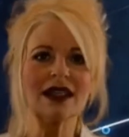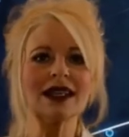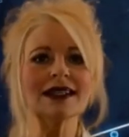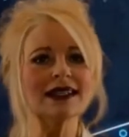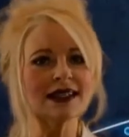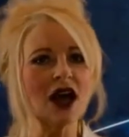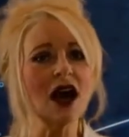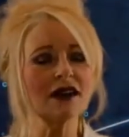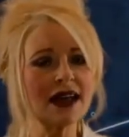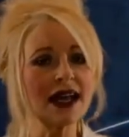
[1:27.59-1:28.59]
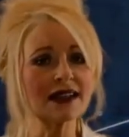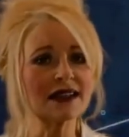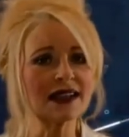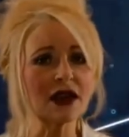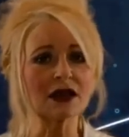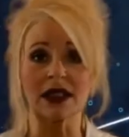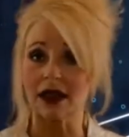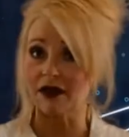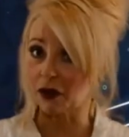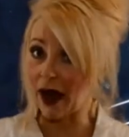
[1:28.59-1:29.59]
This is not necessarily
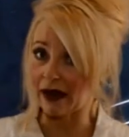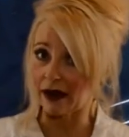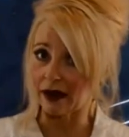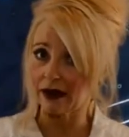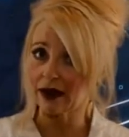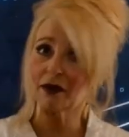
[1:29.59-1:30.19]
life-threatening,